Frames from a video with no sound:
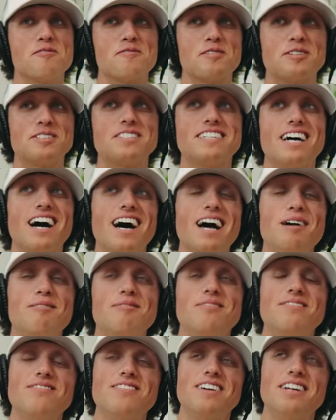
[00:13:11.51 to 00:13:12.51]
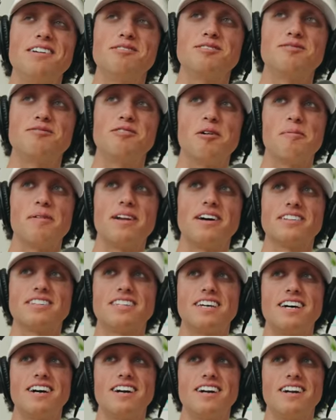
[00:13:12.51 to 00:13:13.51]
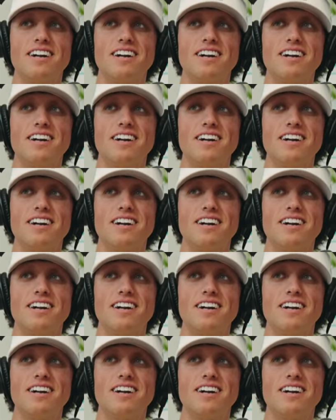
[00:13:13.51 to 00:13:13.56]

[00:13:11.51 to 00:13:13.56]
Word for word: first time and he was filming out there.